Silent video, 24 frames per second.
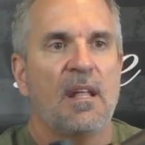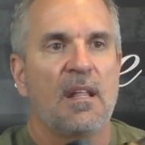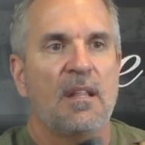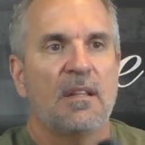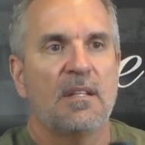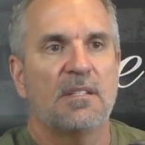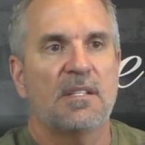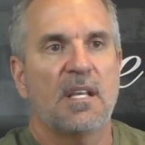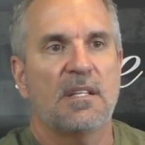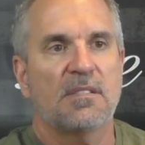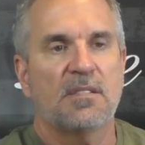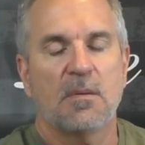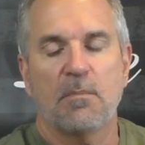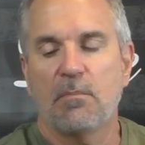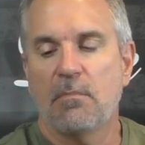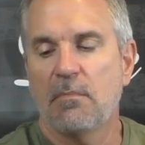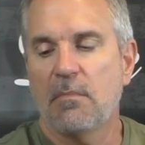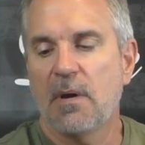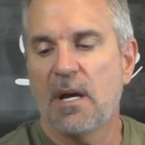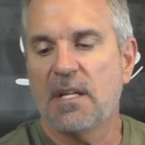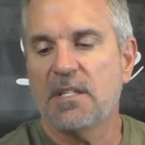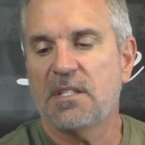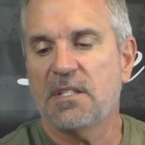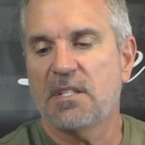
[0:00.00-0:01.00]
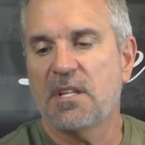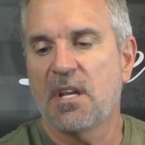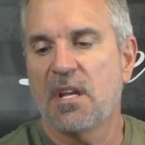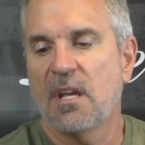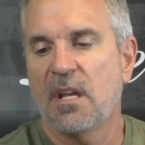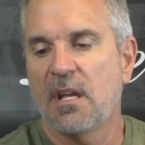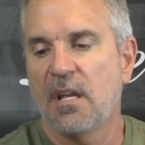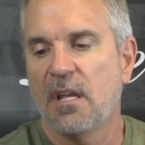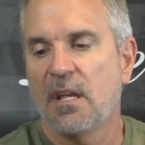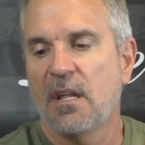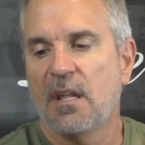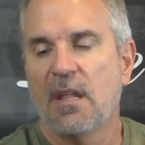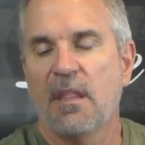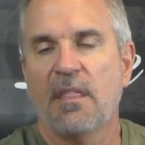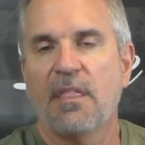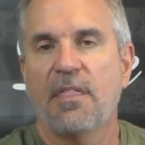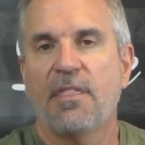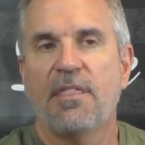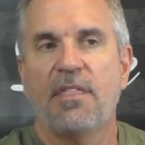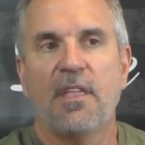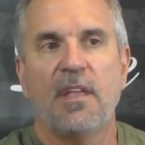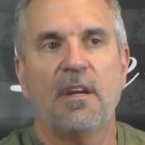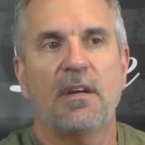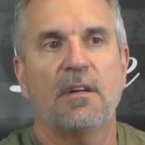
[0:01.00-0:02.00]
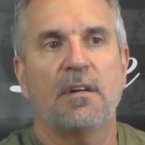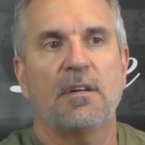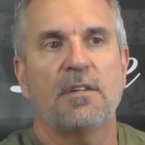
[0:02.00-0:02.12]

this has a much thinner